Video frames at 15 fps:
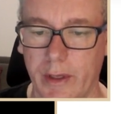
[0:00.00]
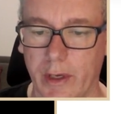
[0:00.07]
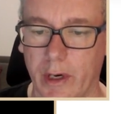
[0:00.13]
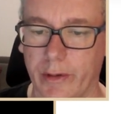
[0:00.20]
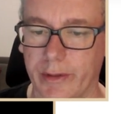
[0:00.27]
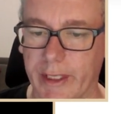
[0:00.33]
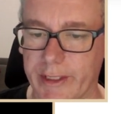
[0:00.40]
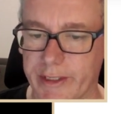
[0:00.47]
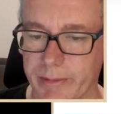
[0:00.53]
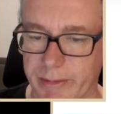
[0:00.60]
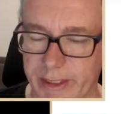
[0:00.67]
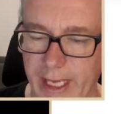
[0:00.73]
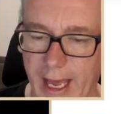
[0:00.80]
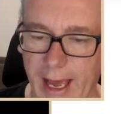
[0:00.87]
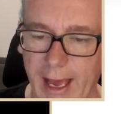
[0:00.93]
I'll need some
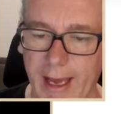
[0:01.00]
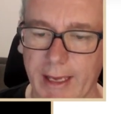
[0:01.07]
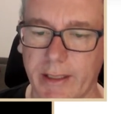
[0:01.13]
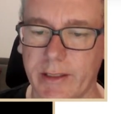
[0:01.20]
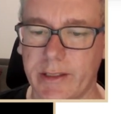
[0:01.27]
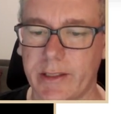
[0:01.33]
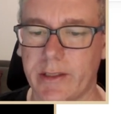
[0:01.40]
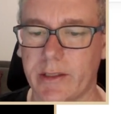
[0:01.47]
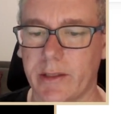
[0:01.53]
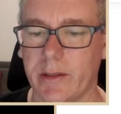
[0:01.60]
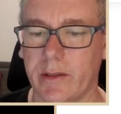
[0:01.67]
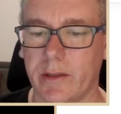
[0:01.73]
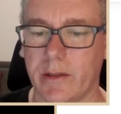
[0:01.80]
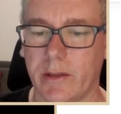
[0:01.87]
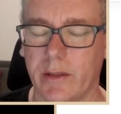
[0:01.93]
tags.
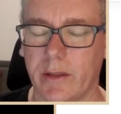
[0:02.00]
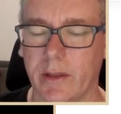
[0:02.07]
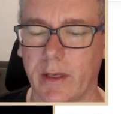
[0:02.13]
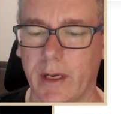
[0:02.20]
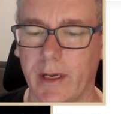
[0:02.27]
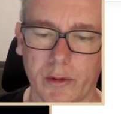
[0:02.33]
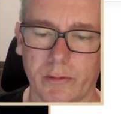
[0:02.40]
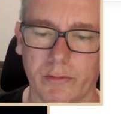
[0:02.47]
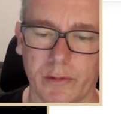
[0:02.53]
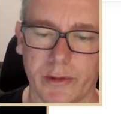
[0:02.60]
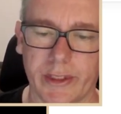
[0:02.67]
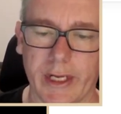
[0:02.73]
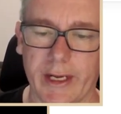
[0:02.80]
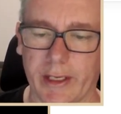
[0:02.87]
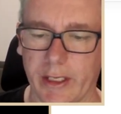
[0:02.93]
Or we'll
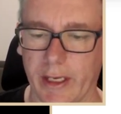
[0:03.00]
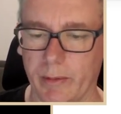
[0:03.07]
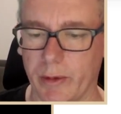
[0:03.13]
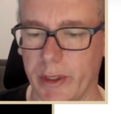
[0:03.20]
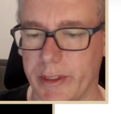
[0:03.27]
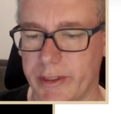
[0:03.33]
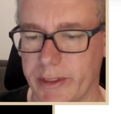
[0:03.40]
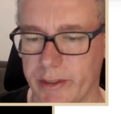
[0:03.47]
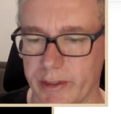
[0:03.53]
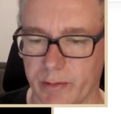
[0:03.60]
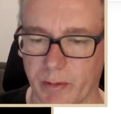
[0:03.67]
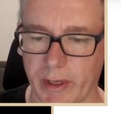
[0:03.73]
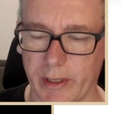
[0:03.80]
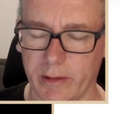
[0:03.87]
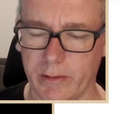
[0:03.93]
say keywords as
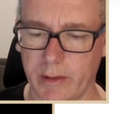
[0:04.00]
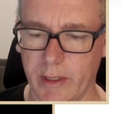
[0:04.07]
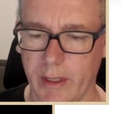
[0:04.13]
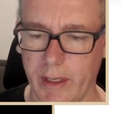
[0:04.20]
well.